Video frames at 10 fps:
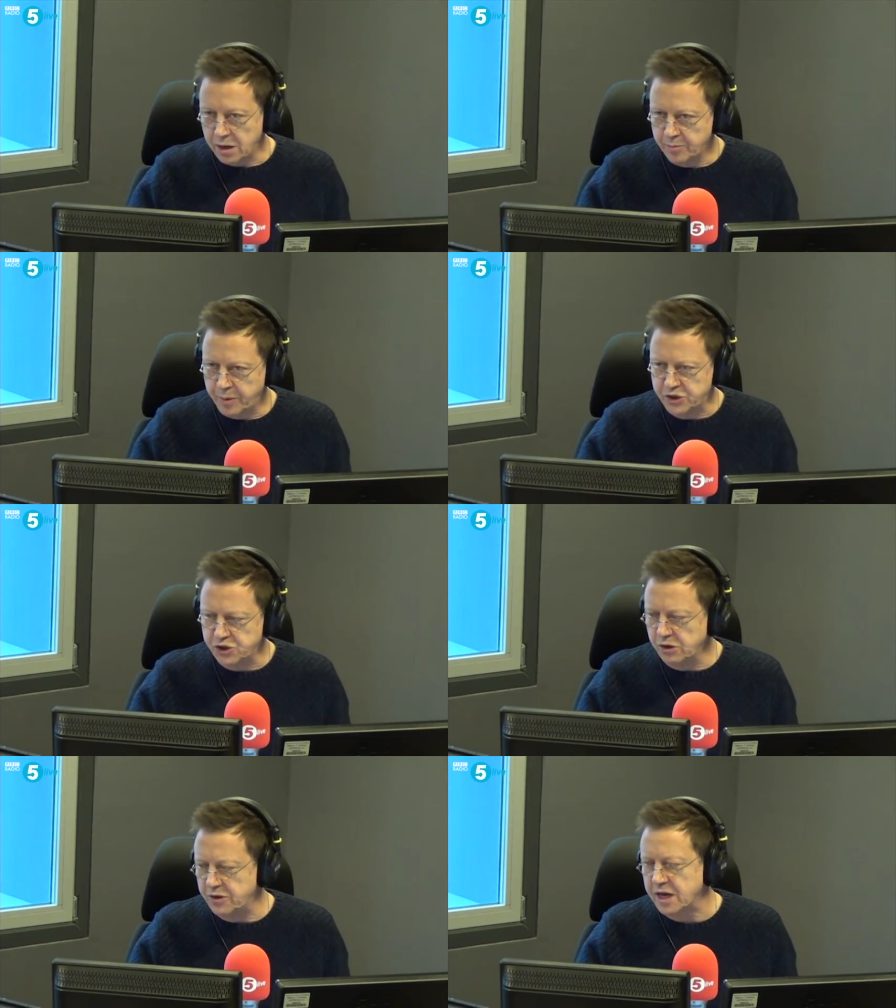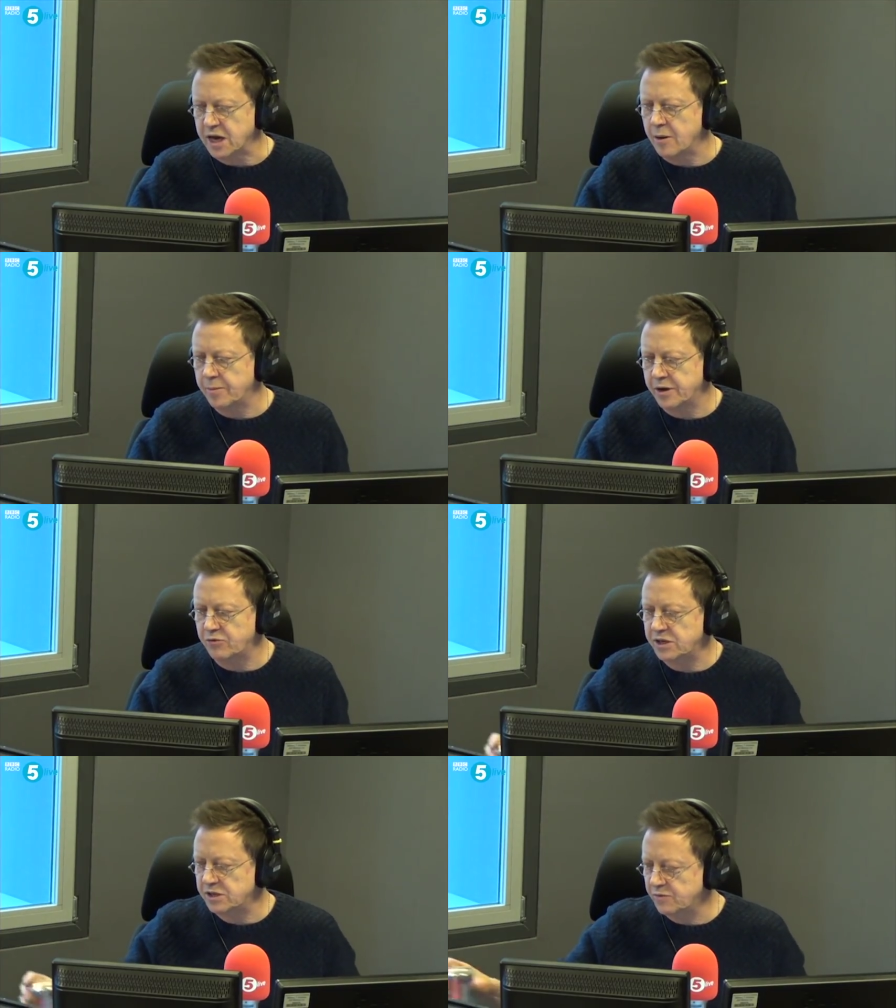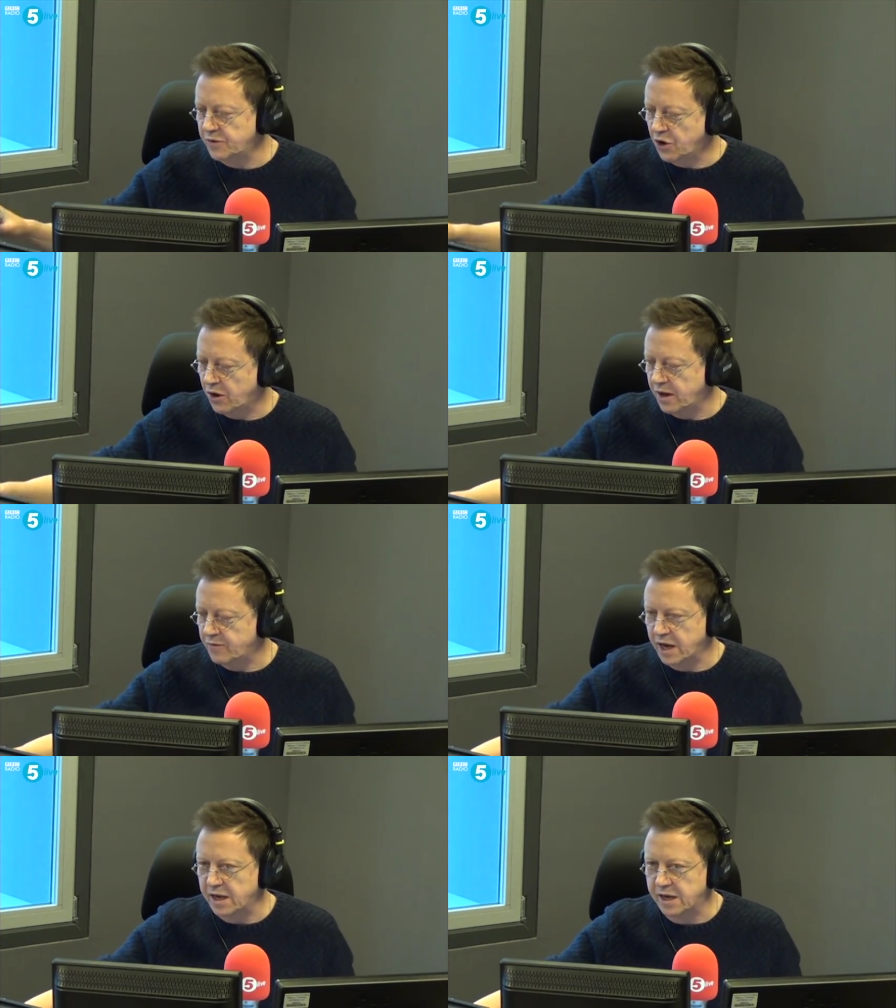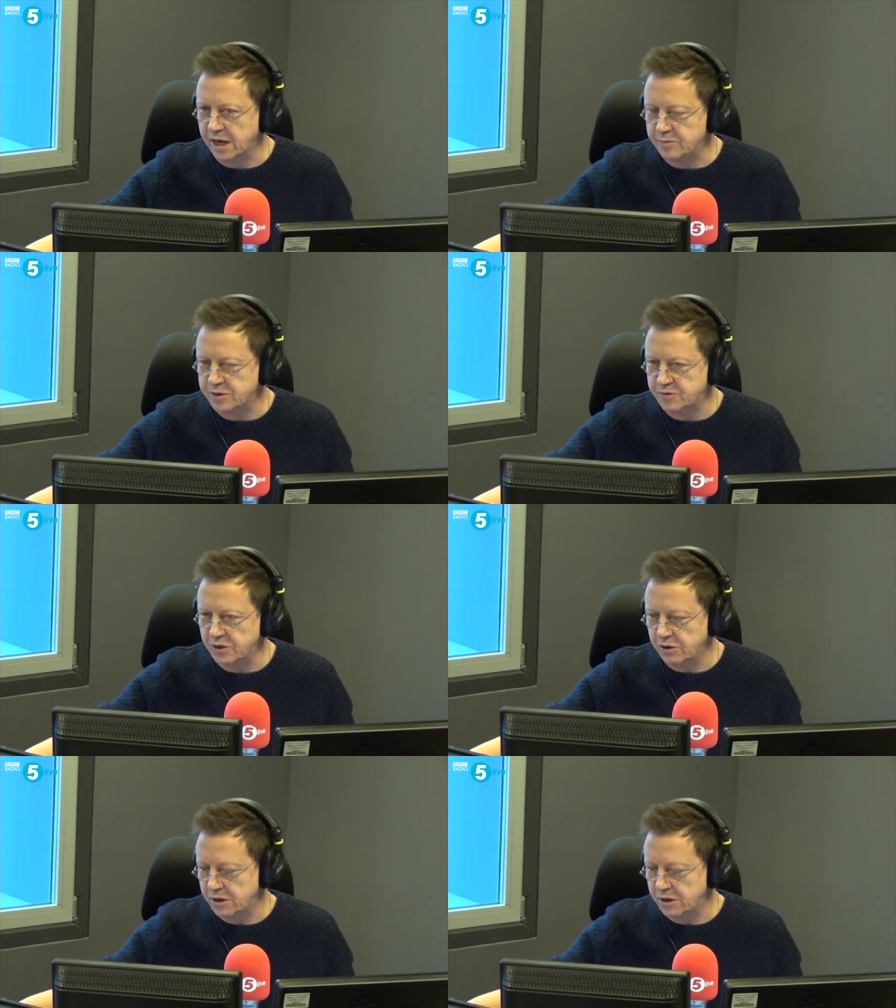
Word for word: Right. To, but surely there can't be a reason for not having any clips of Dolittle.